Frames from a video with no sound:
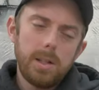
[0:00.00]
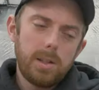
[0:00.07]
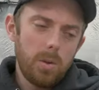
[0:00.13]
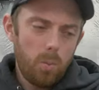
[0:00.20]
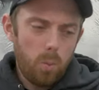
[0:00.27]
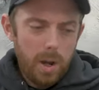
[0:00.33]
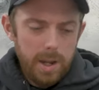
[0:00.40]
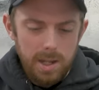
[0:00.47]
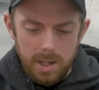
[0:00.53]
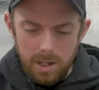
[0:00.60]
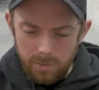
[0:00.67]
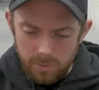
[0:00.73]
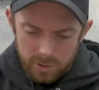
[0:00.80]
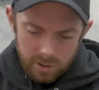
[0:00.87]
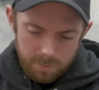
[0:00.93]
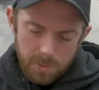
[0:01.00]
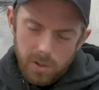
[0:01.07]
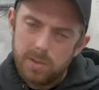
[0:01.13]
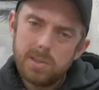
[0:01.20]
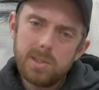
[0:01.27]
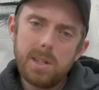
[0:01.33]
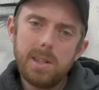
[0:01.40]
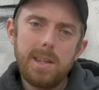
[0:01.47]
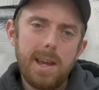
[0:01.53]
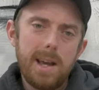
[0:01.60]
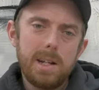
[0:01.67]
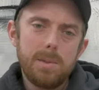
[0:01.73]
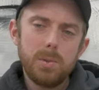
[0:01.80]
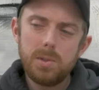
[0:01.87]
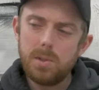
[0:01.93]
Like, the way he responds to the
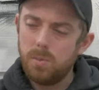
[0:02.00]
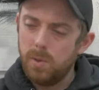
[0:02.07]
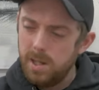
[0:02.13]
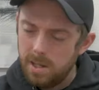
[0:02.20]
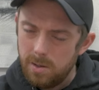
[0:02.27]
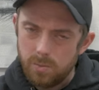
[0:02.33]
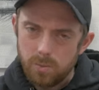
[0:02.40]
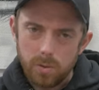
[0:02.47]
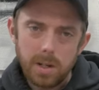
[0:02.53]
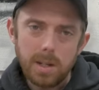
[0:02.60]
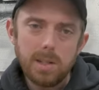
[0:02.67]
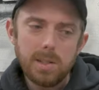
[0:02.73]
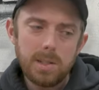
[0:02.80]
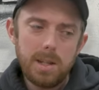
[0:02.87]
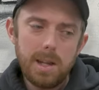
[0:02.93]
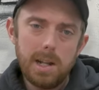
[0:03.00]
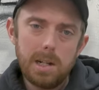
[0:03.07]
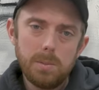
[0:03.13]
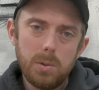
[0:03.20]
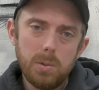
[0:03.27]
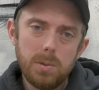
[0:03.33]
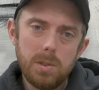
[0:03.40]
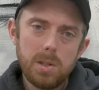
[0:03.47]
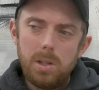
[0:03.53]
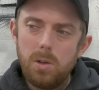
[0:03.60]
animals, the way he reads the animals,